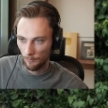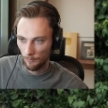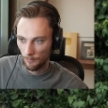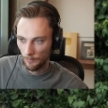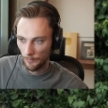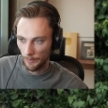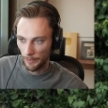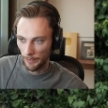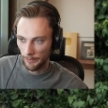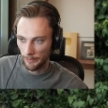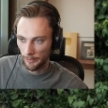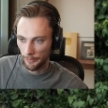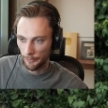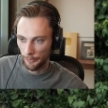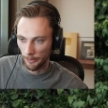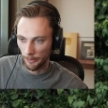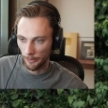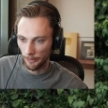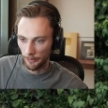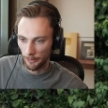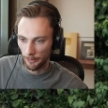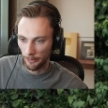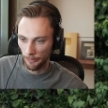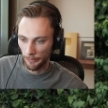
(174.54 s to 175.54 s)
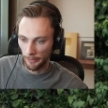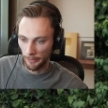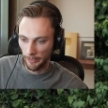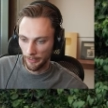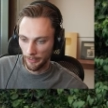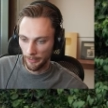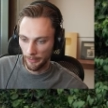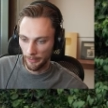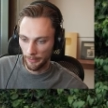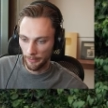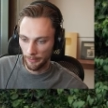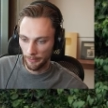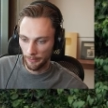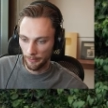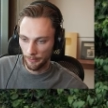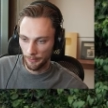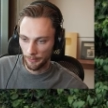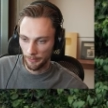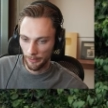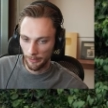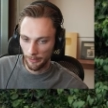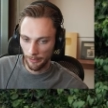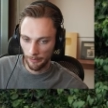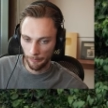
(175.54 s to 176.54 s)
It's a dirt road with a hedge,
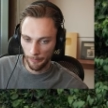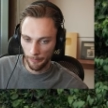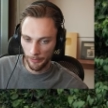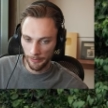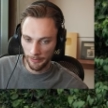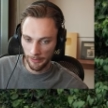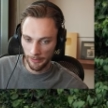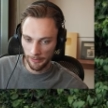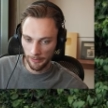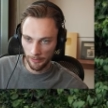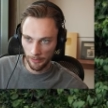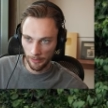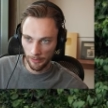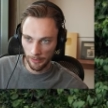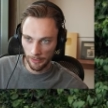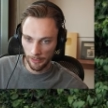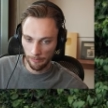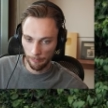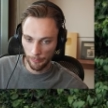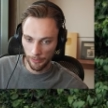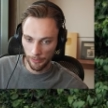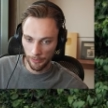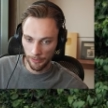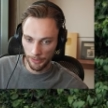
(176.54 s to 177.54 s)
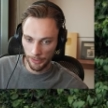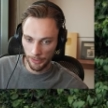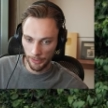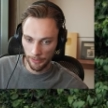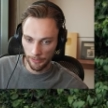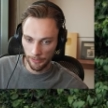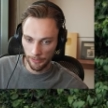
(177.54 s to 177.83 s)
but it doesn't look like a British hedge.